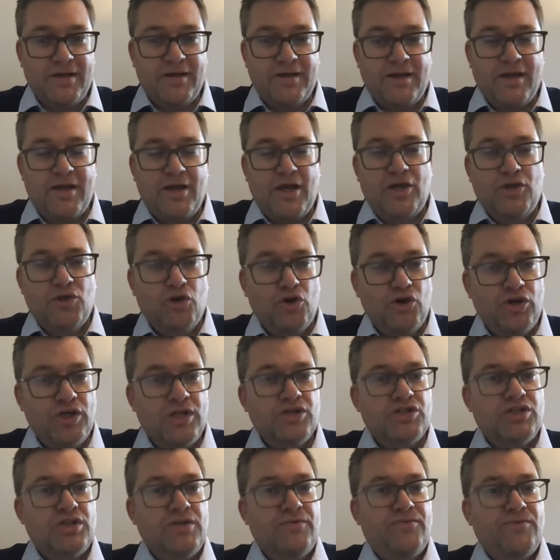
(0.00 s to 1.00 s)
an
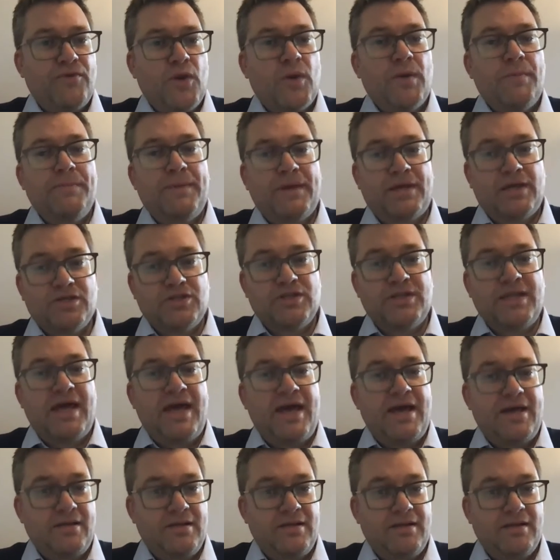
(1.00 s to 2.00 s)
audience and a following because of
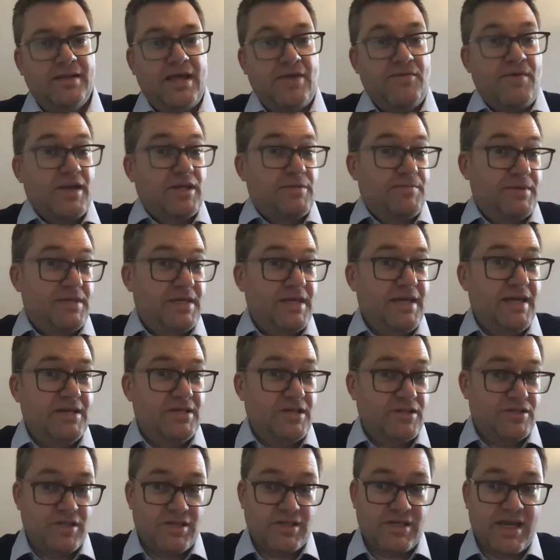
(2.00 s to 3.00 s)
their expertise,
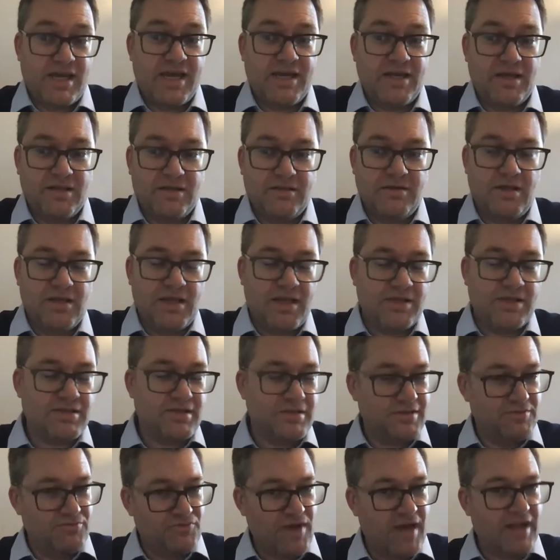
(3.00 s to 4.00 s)
as I say, unless
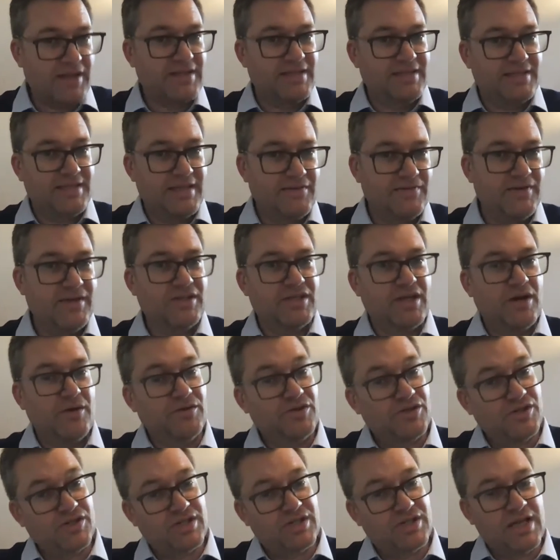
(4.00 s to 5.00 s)
it's the reality TV style,
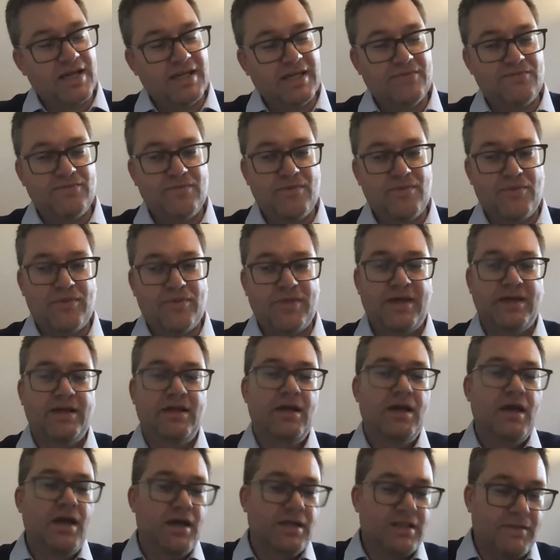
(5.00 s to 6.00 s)
which is a slightly different thing.
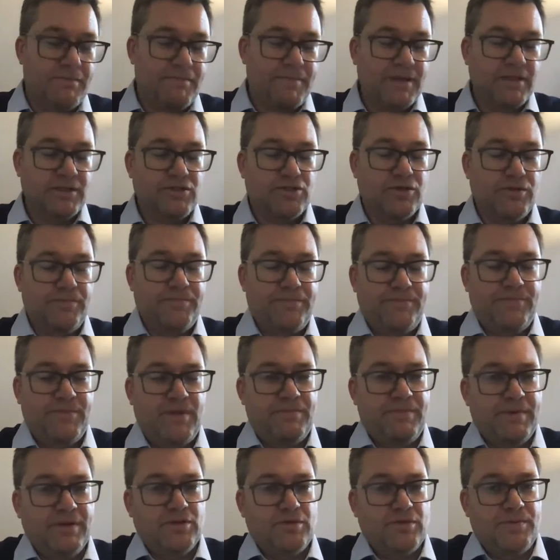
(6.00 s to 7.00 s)
They built up
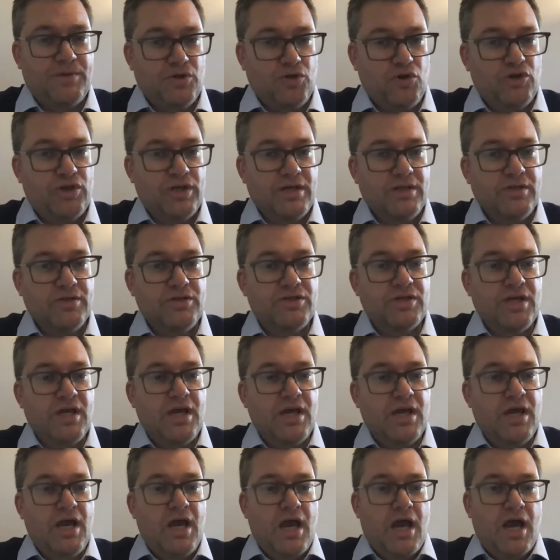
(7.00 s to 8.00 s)
an audience.
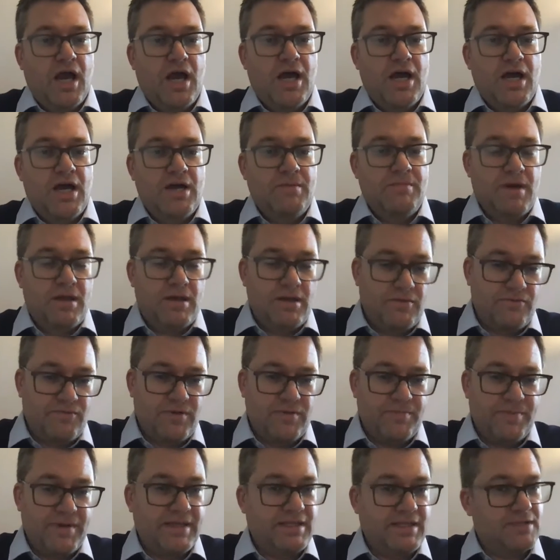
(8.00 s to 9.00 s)
And for the
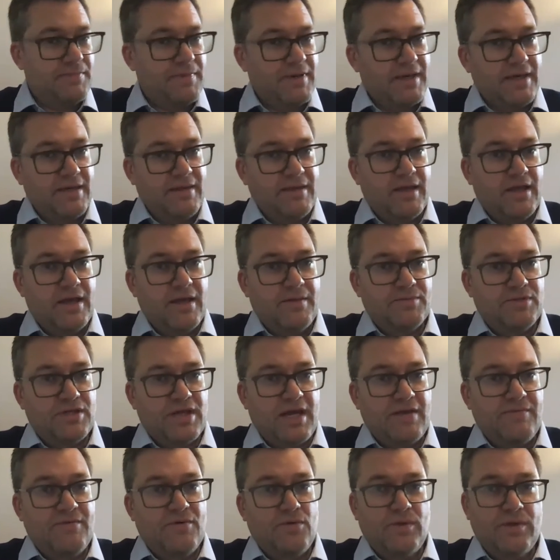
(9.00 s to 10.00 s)
B2B
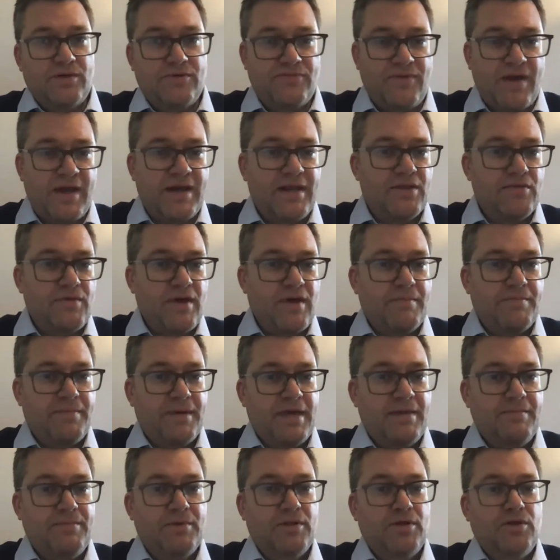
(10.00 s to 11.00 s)
side of it, it's finding the right
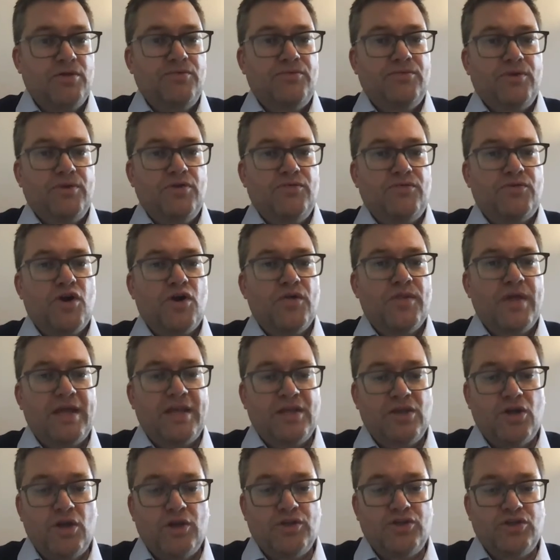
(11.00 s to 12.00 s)
people who've got that
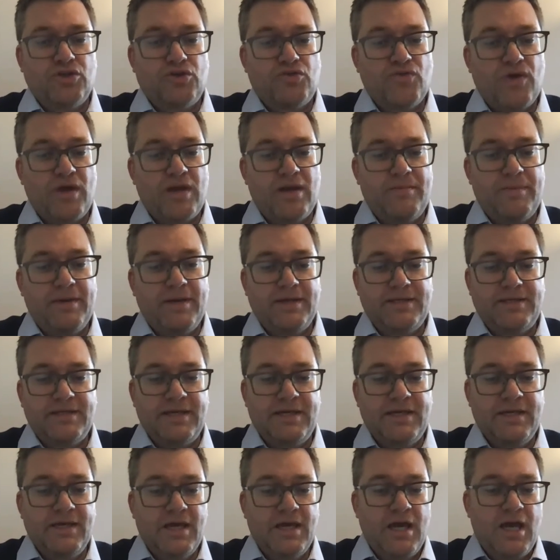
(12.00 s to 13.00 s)
knowledge and
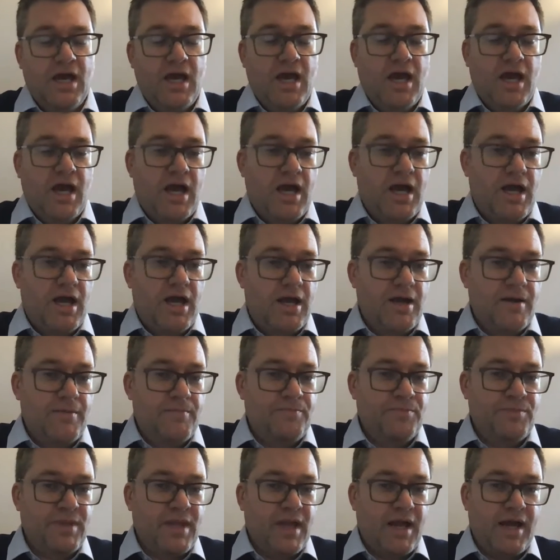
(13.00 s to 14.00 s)
credibility.
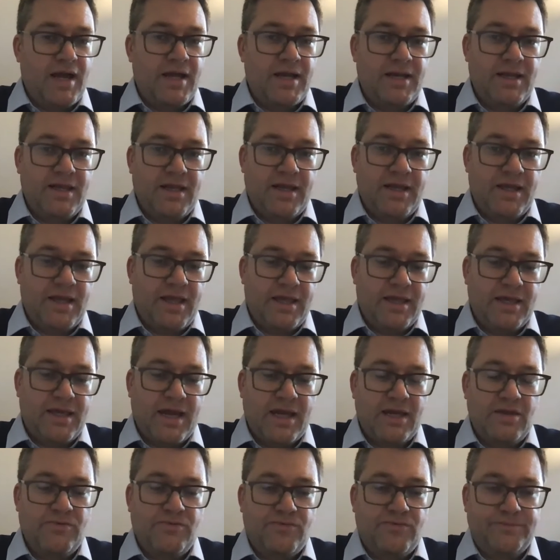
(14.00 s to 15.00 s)
And in
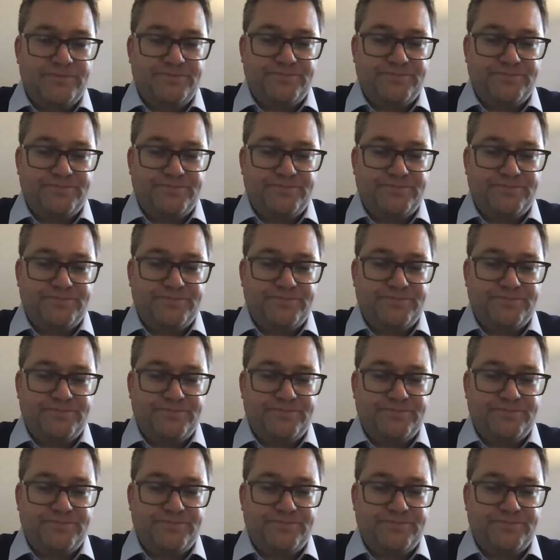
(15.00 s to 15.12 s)
kind of